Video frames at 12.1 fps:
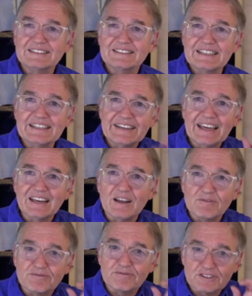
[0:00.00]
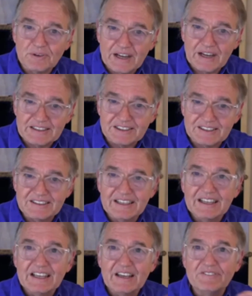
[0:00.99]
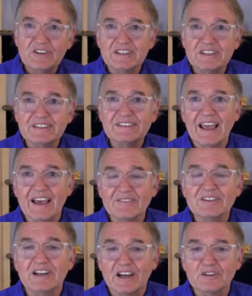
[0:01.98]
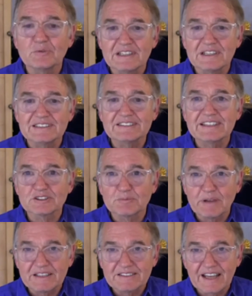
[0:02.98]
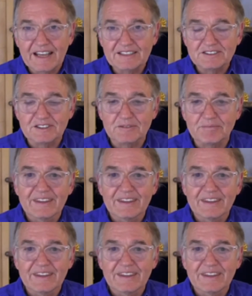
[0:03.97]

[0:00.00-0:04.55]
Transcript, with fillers: You see, you can't have frustration if you didn't have an unrealistic expectation.